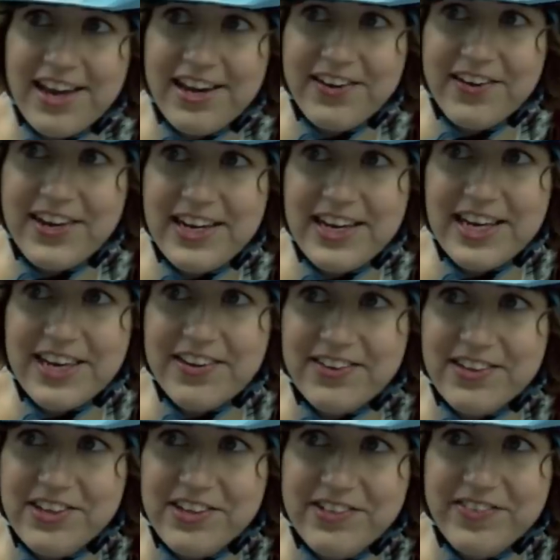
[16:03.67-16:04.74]
they're giving
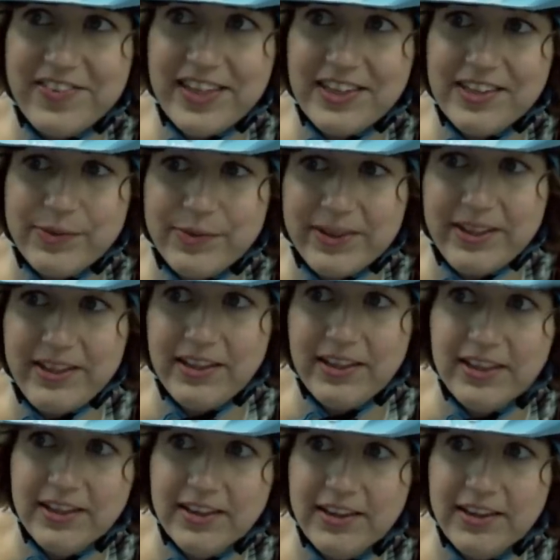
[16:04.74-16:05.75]
out love where it's pretty